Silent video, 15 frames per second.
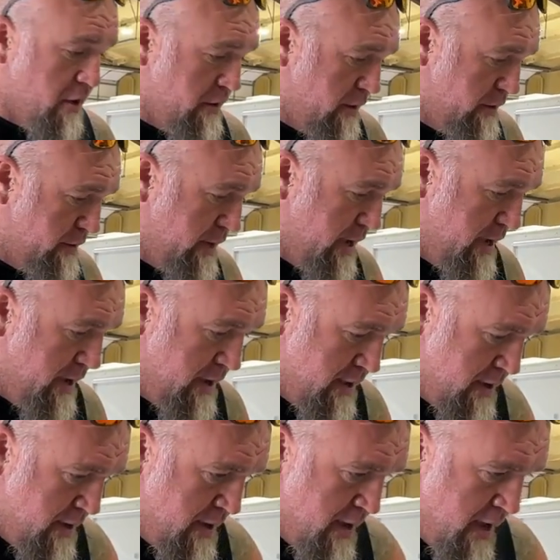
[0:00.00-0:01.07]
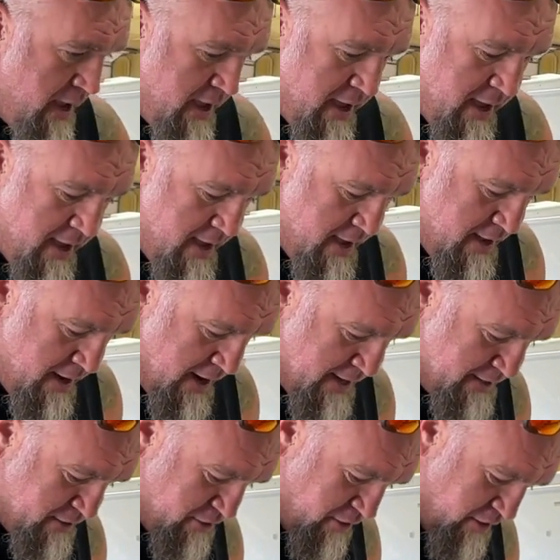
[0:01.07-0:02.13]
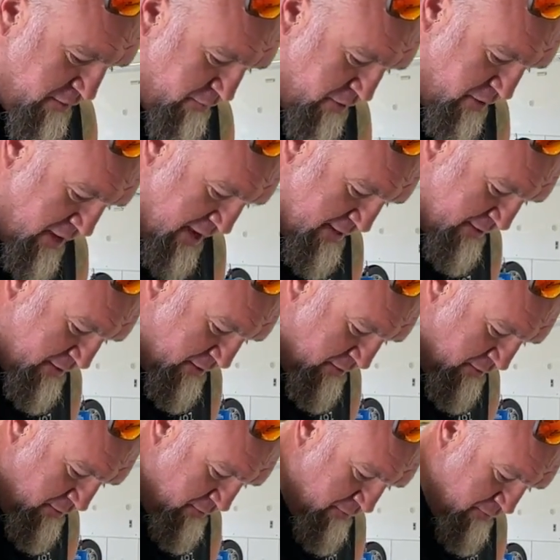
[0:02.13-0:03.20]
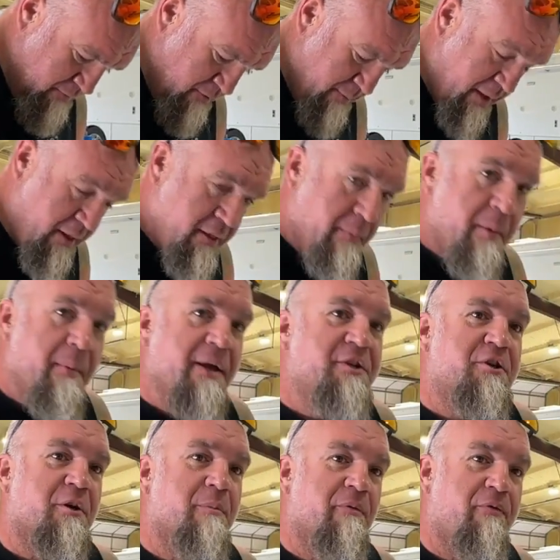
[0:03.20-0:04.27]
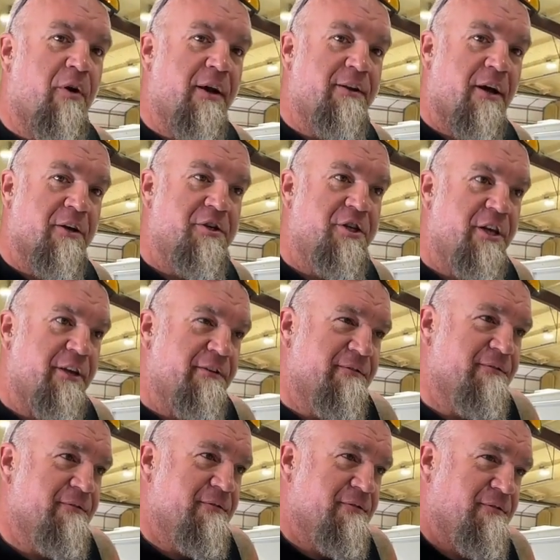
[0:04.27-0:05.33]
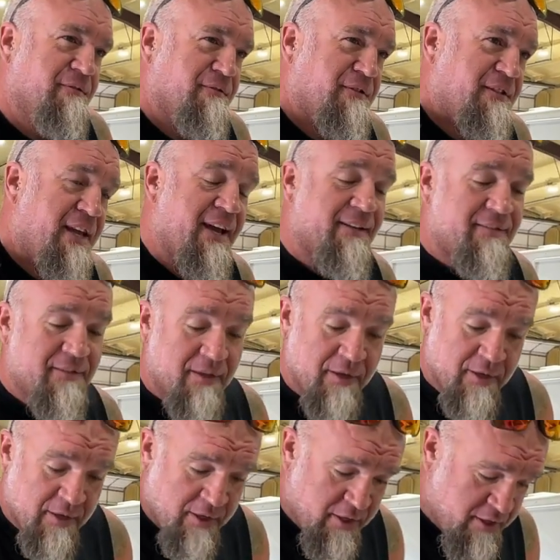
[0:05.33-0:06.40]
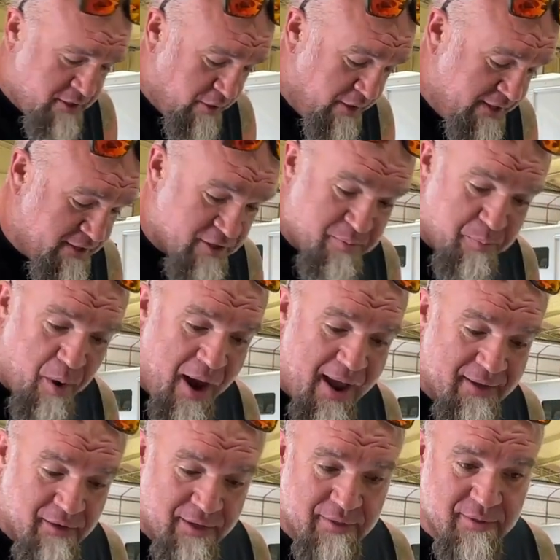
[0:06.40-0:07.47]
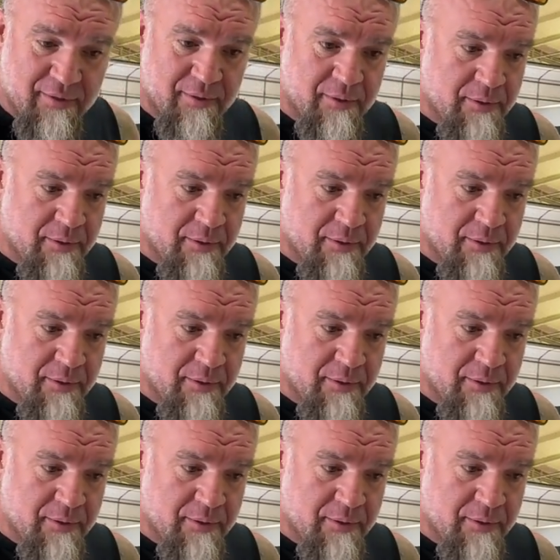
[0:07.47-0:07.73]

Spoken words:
the other day, and I started realizing, let me make sure before I talk shit. Yes, so these are spragless.